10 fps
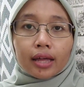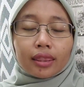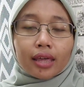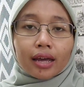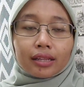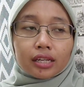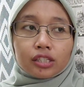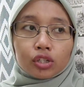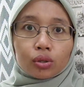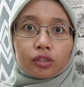that
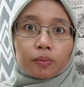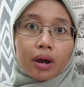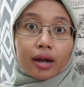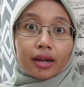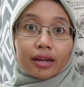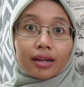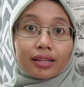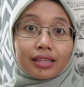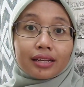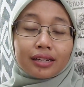is used by
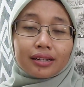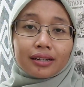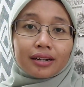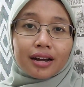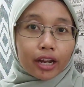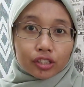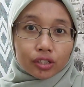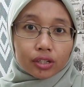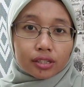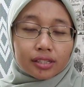the
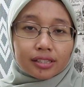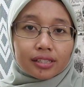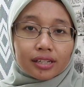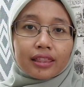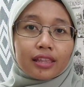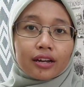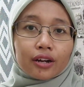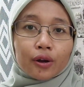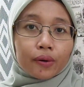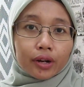actors in the
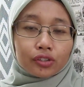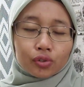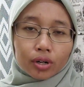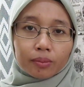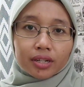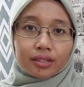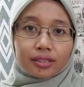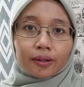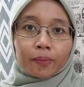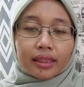Korean
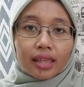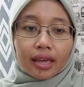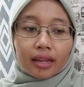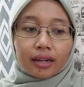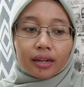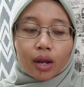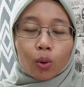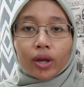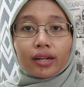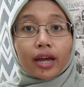dramas. And then
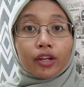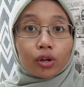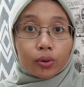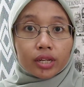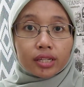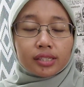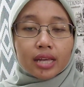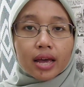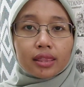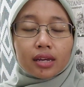when I noticed
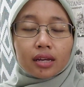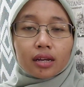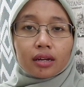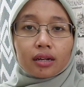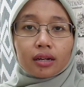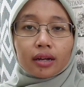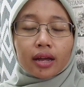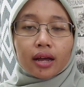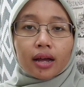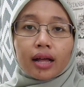the
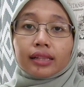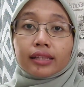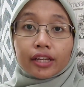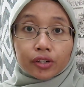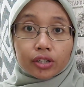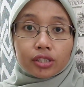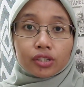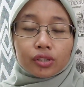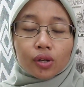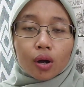
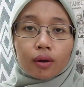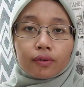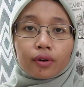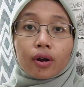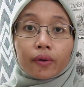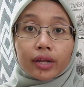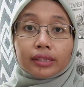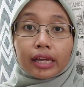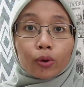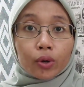letters of Korean
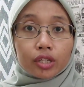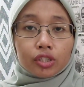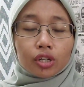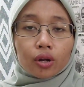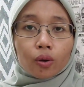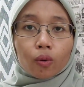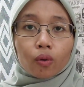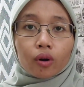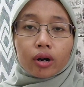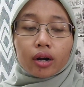language,
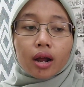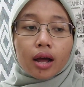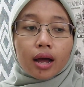or